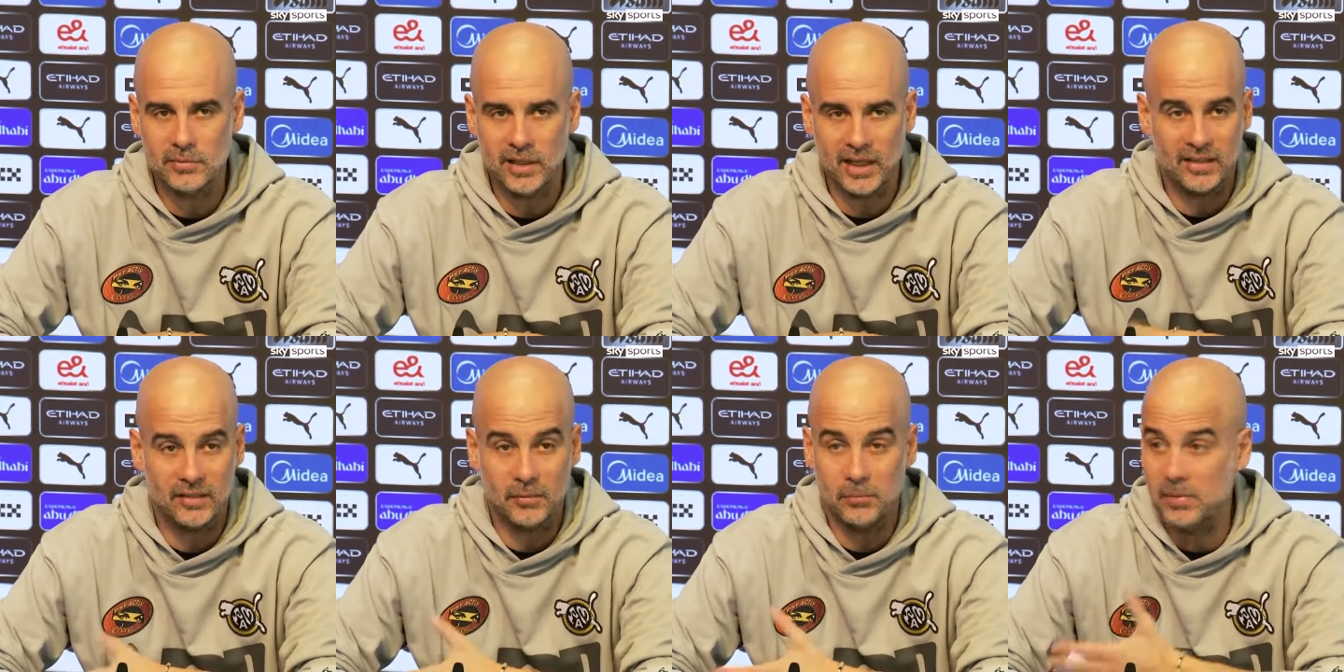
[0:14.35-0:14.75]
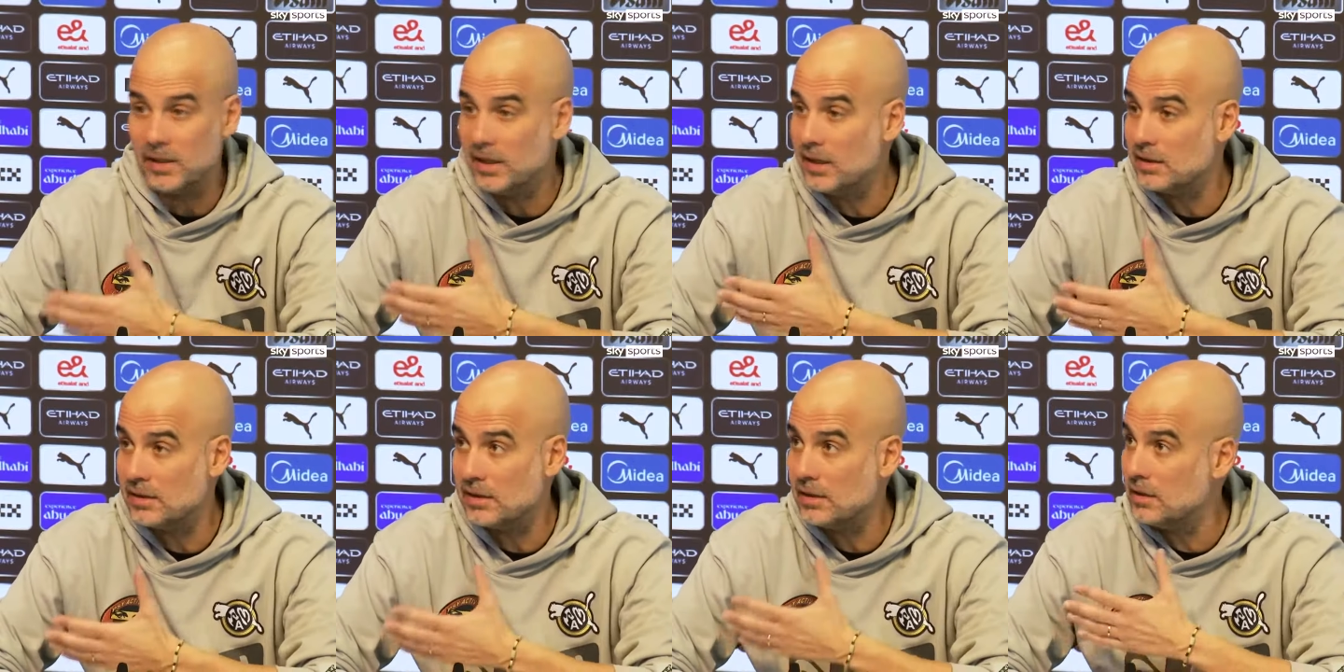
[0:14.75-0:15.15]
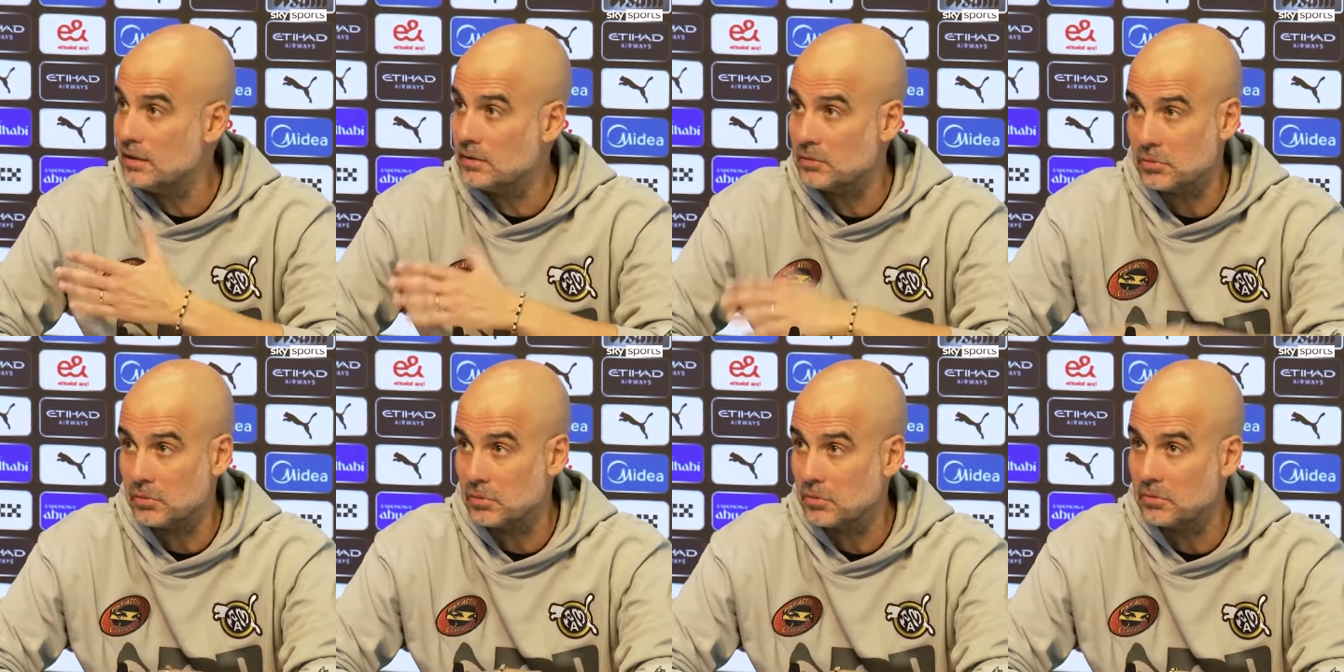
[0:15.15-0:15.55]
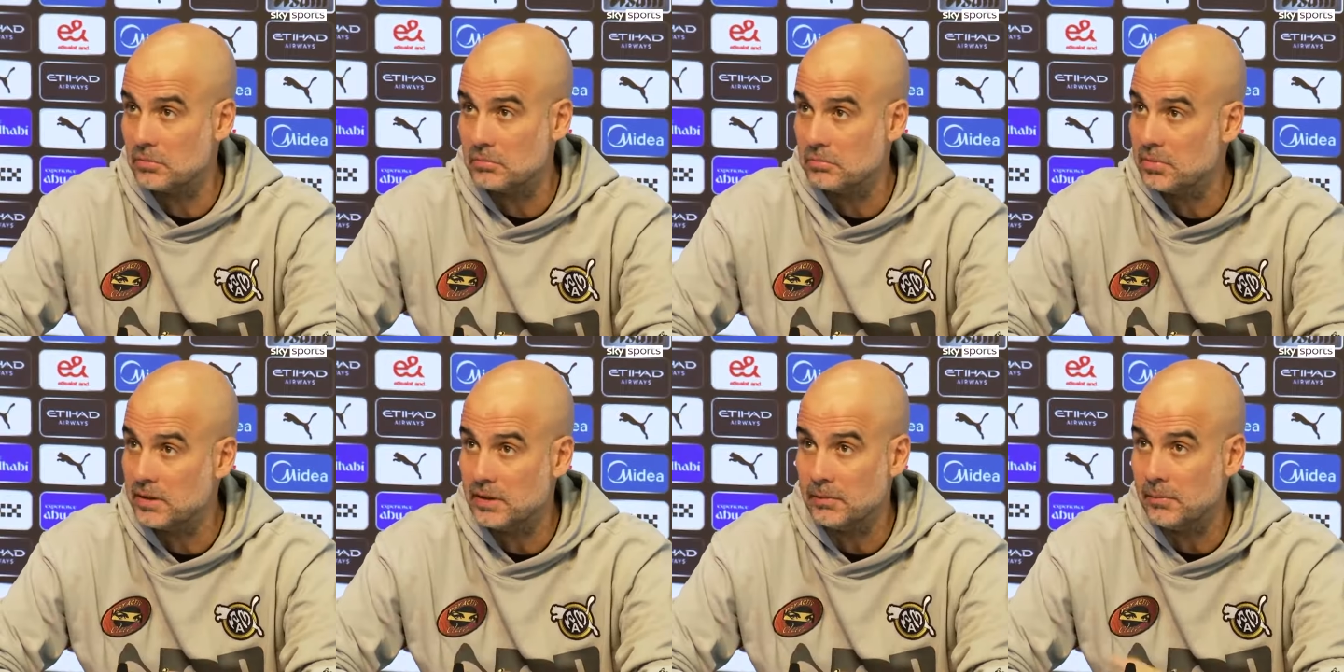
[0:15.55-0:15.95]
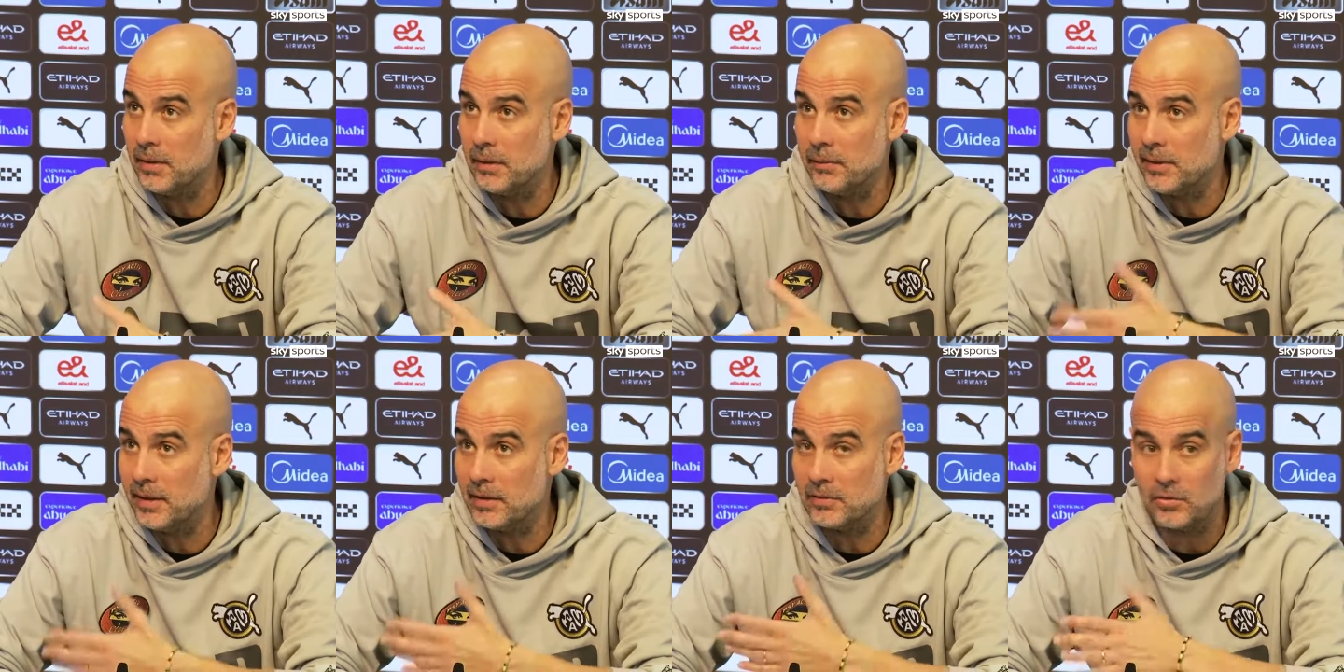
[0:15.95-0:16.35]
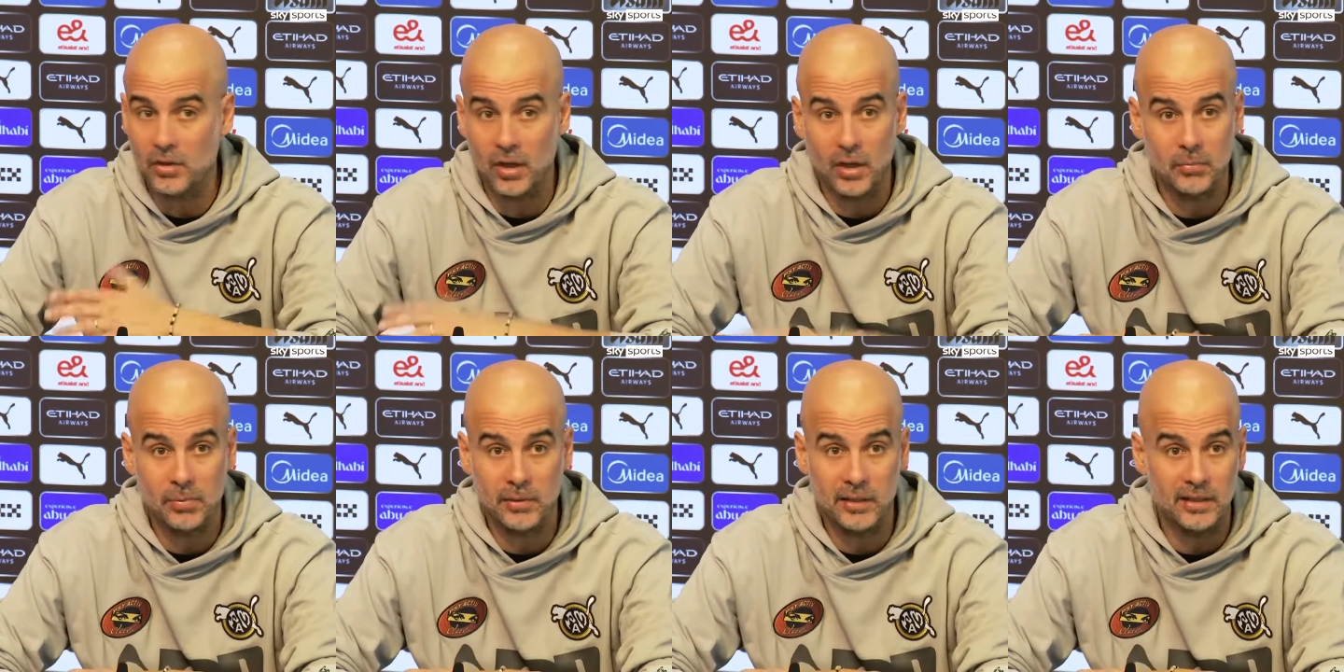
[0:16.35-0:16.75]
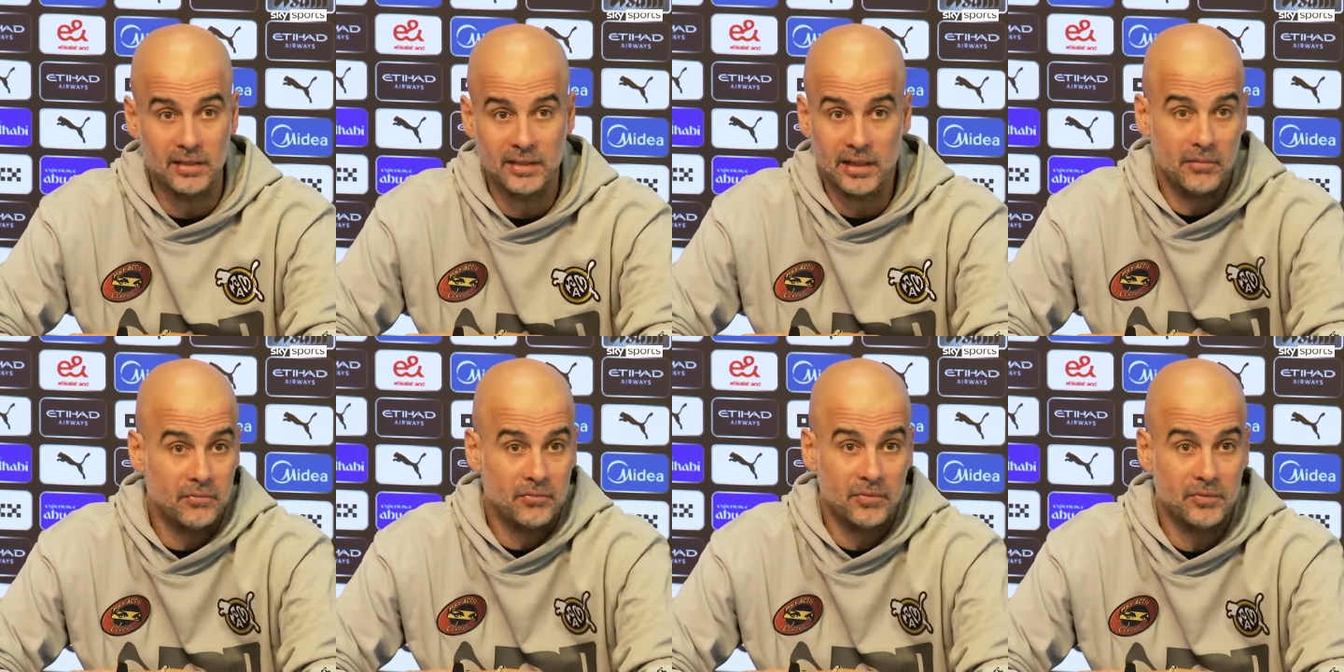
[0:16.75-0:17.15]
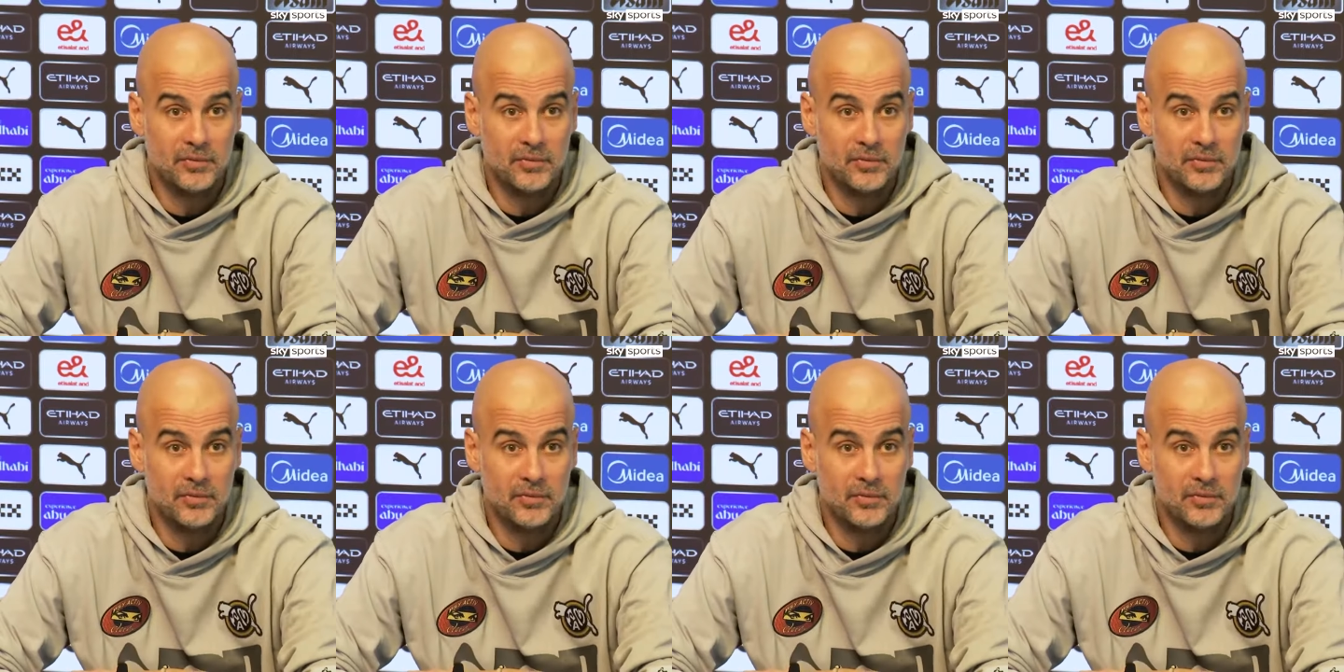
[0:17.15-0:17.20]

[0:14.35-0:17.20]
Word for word: they the ability to don't be maybe on top and in 10,